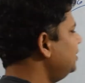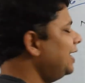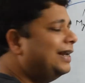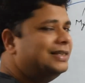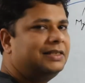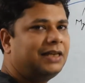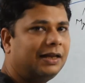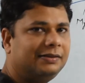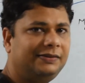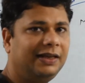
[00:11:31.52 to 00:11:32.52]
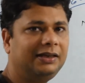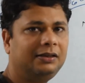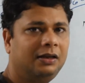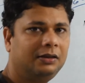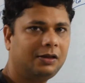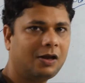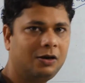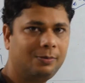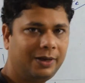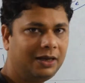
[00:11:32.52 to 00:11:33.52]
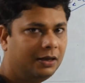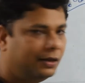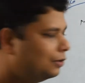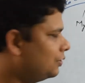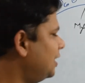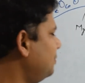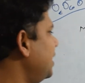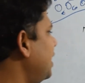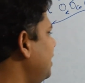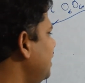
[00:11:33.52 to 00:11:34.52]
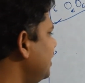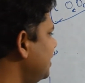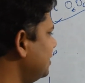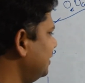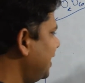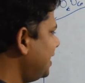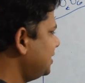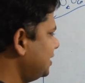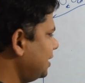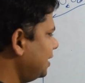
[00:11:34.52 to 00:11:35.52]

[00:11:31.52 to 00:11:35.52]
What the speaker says: so there is a chance that there will be leukemia. Next